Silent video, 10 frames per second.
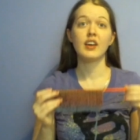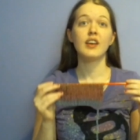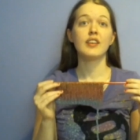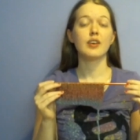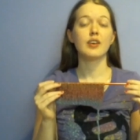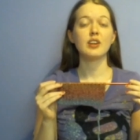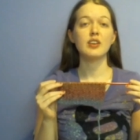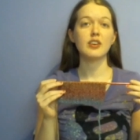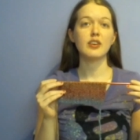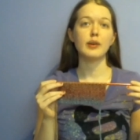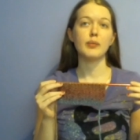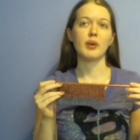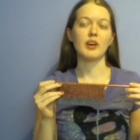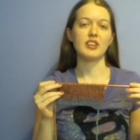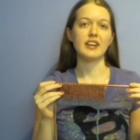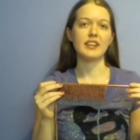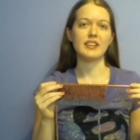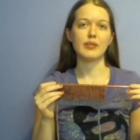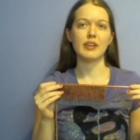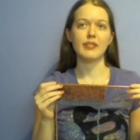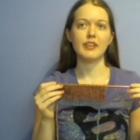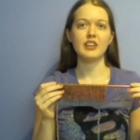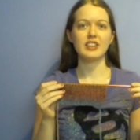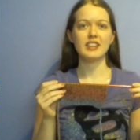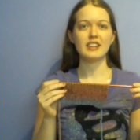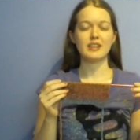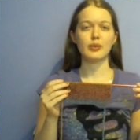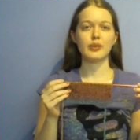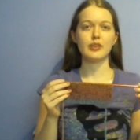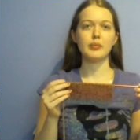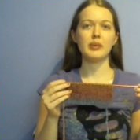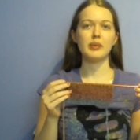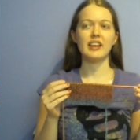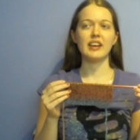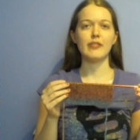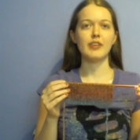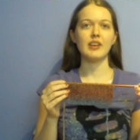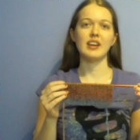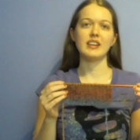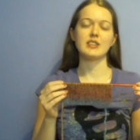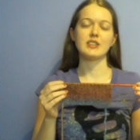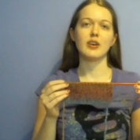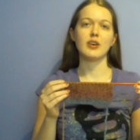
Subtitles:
So I've started on a new project, and when I finish it, it's going to be an infinity scarf.